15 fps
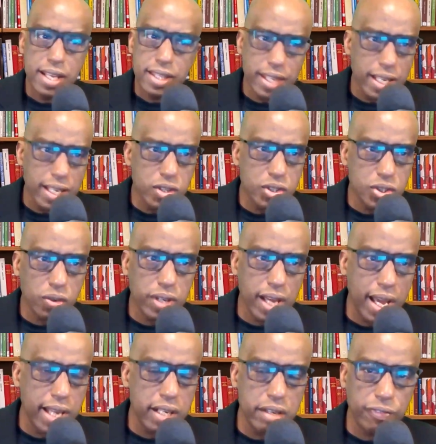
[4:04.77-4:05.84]
Thank you so
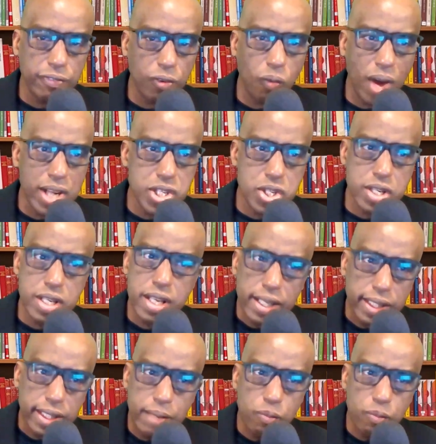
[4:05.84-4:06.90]
kindly for watching.
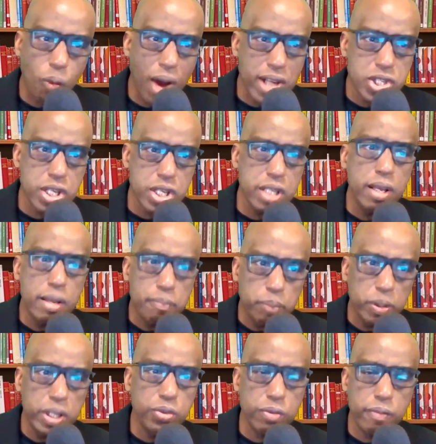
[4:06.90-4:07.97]
Keep watching.
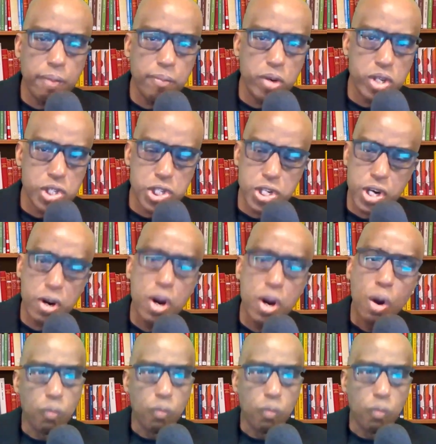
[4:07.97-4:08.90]
Please remember to share.